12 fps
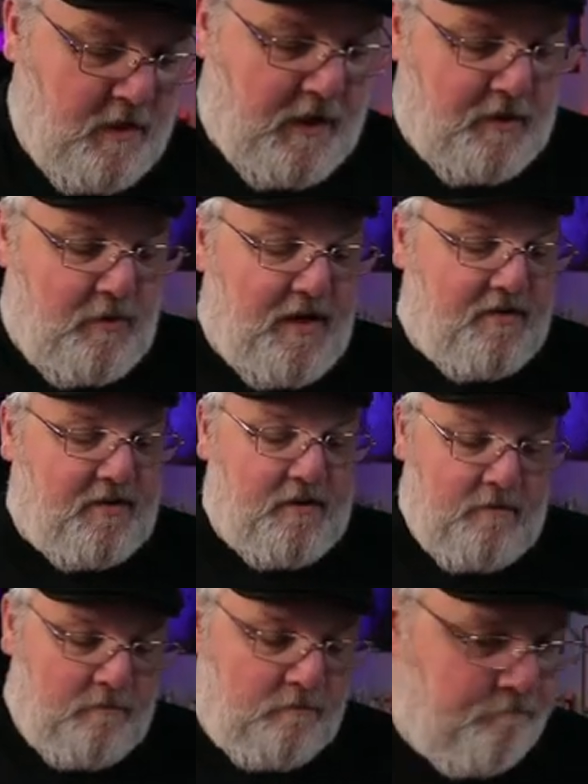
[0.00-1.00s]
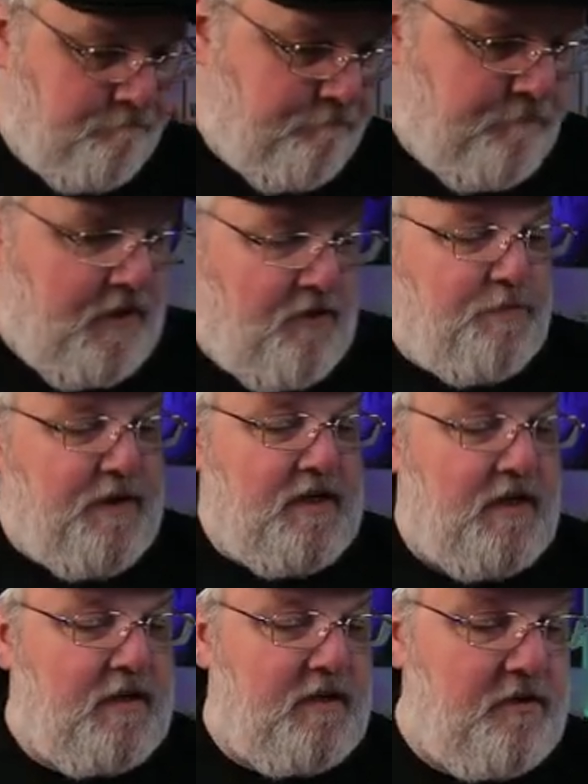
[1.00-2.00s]
And the reason is
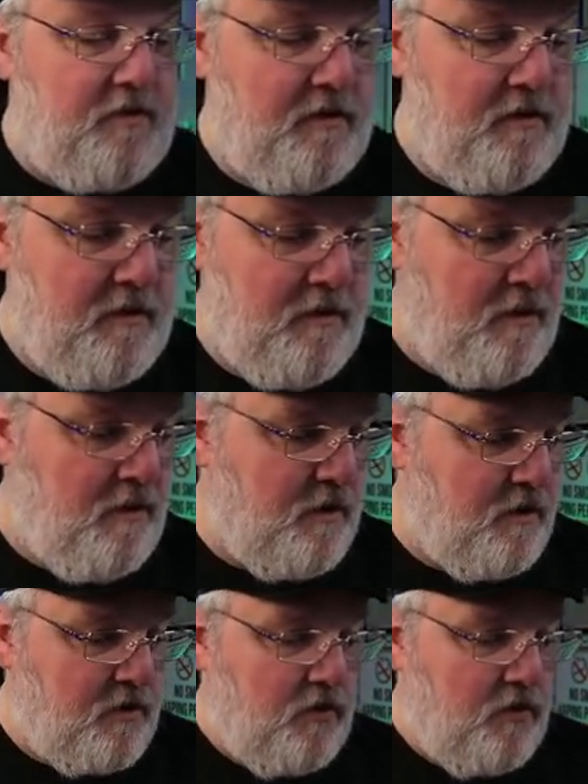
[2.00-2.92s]
because the